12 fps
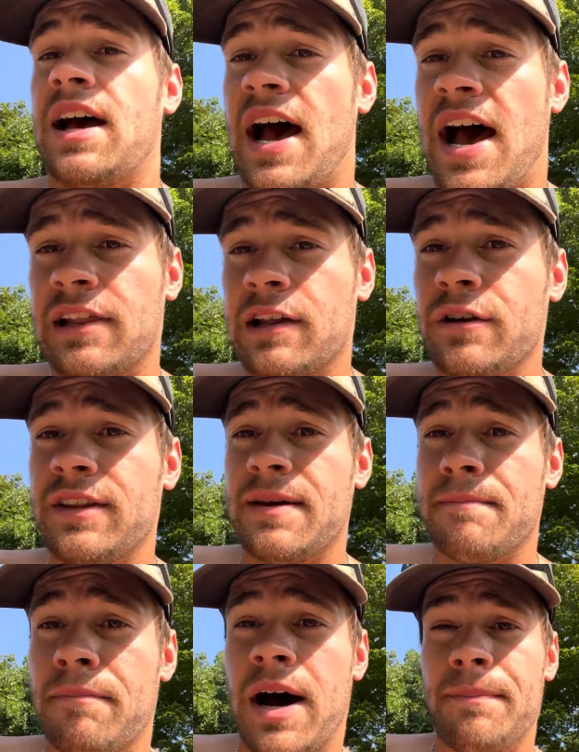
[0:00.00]
I learned that
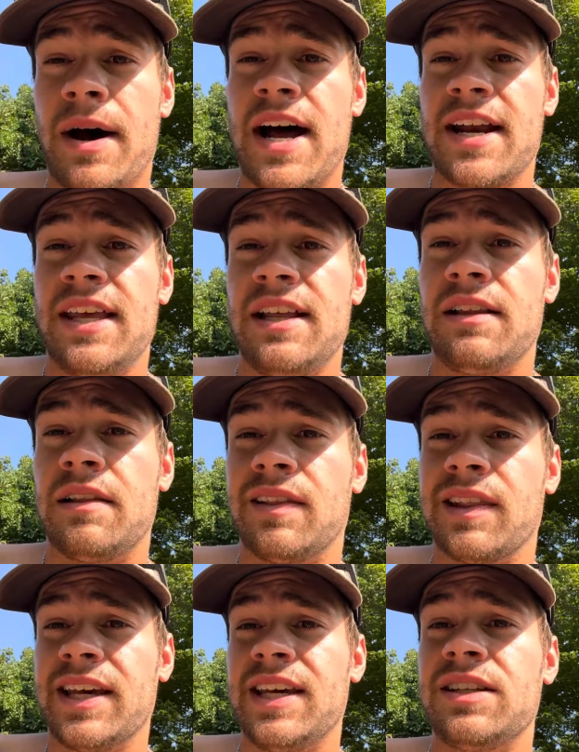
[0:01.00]
my body
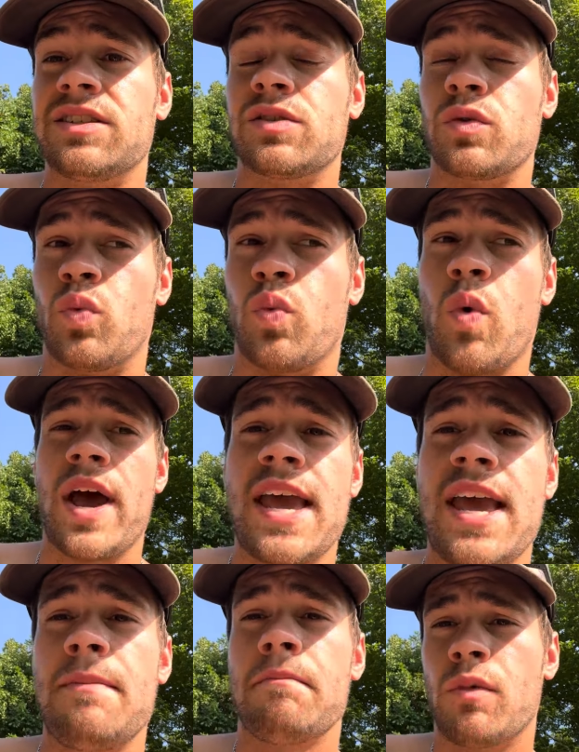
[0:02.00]
leans
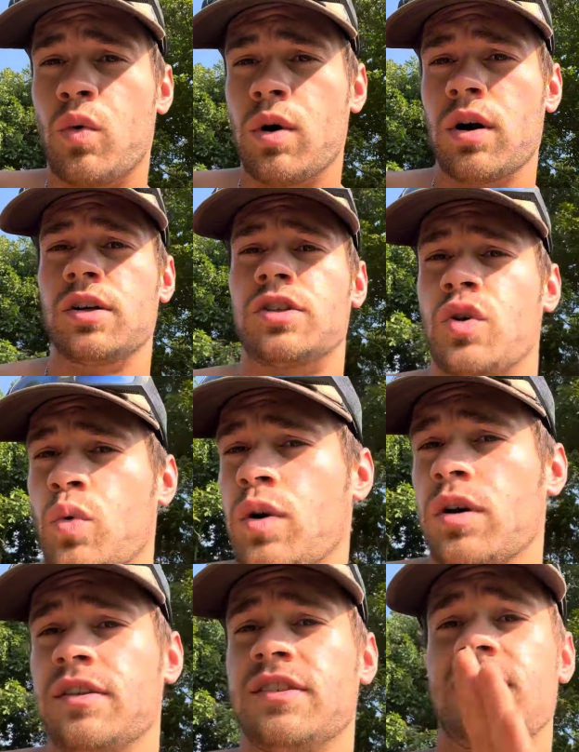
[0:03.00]
way more
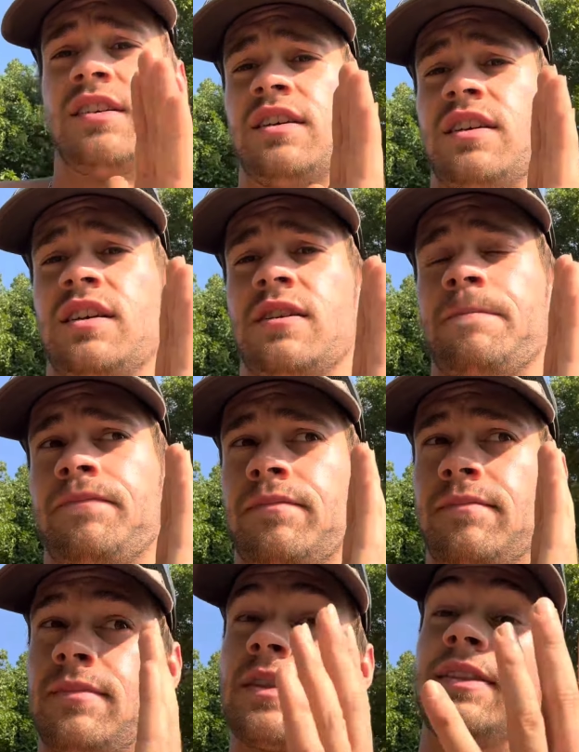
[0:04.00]
towards
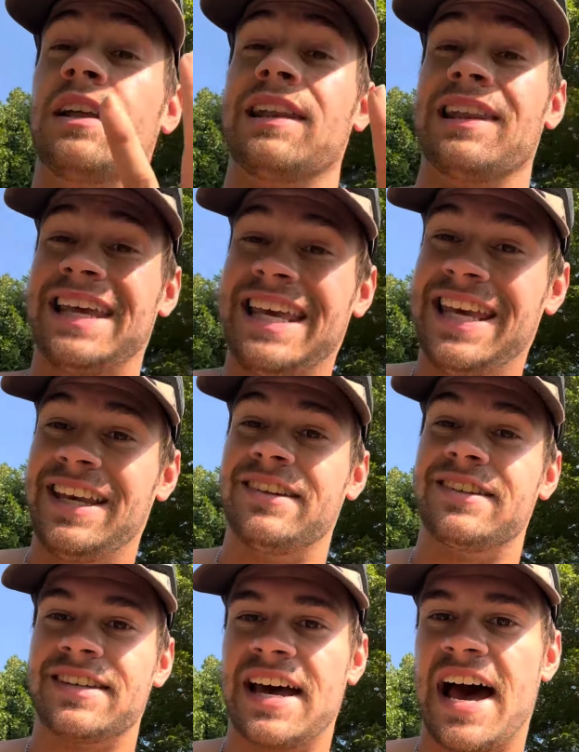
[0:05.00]
the lean
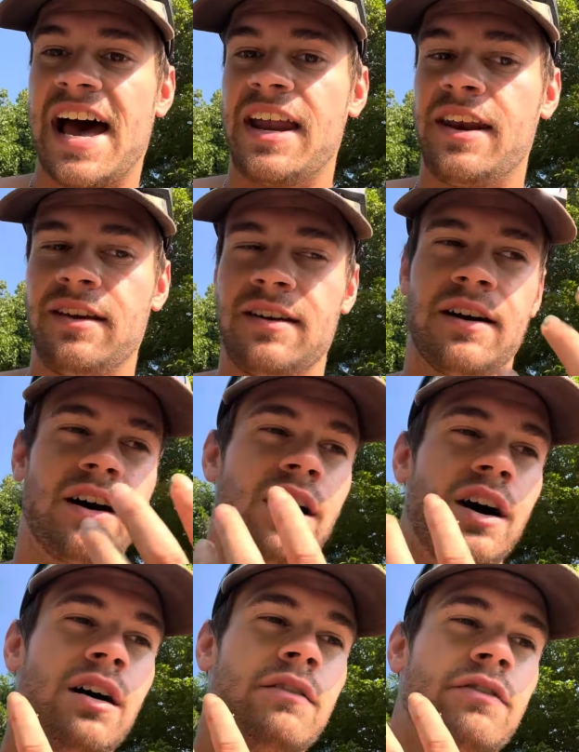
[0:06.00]
side uh,
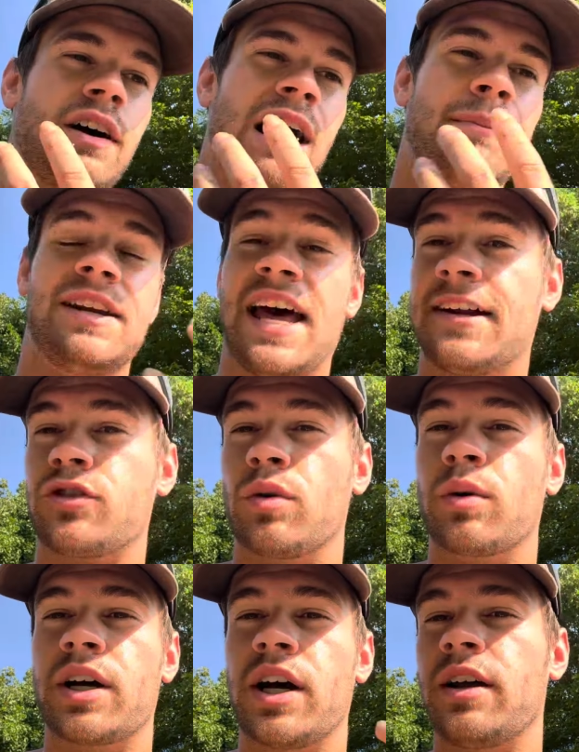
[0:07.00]
of I'm a natural
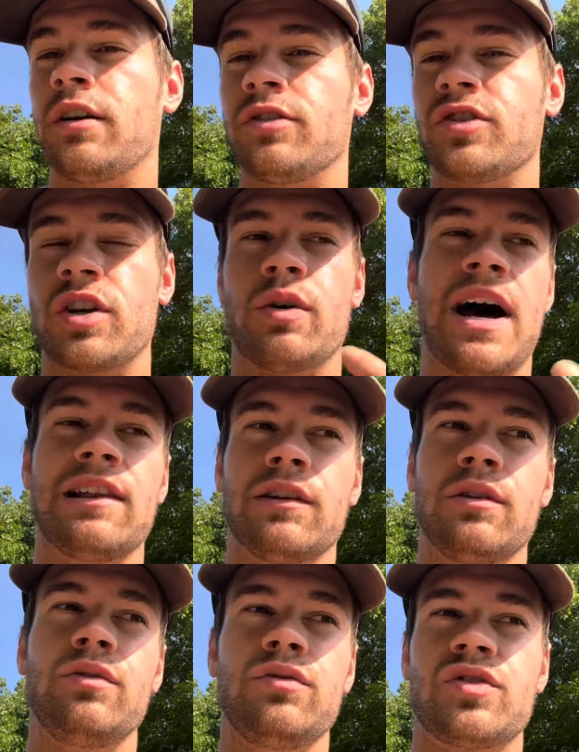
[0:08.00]
cutter, so I
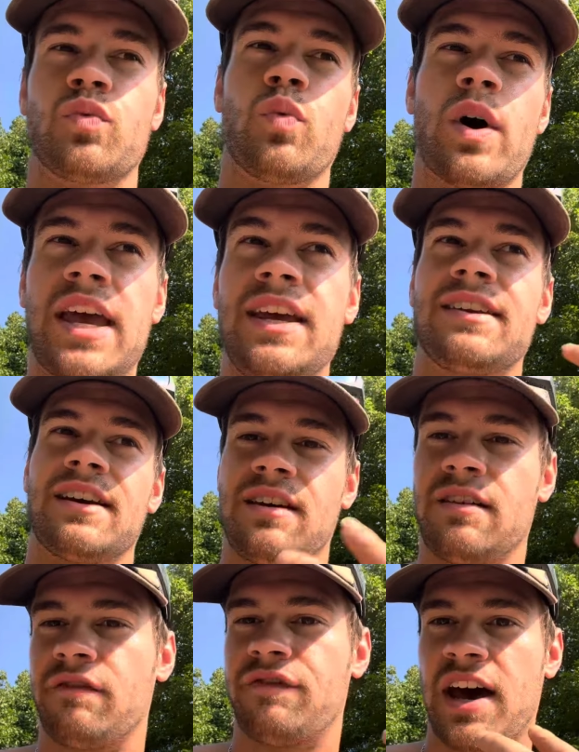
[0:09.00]
lose weight
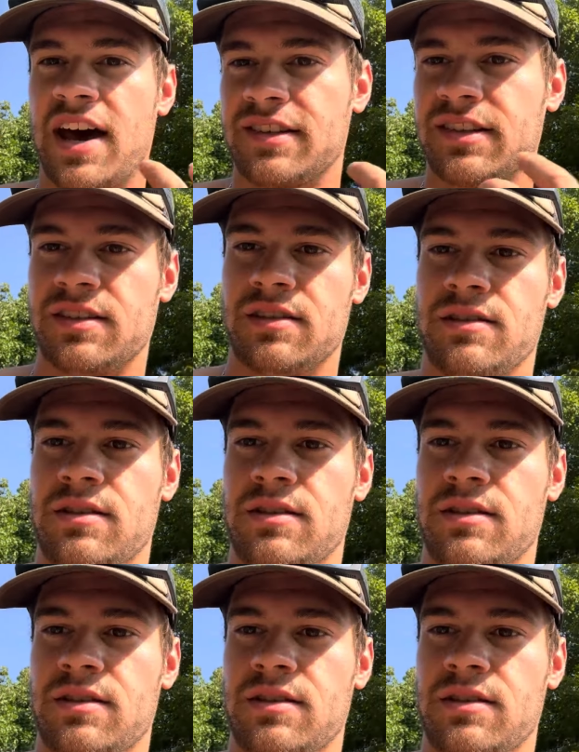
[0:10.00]
fast.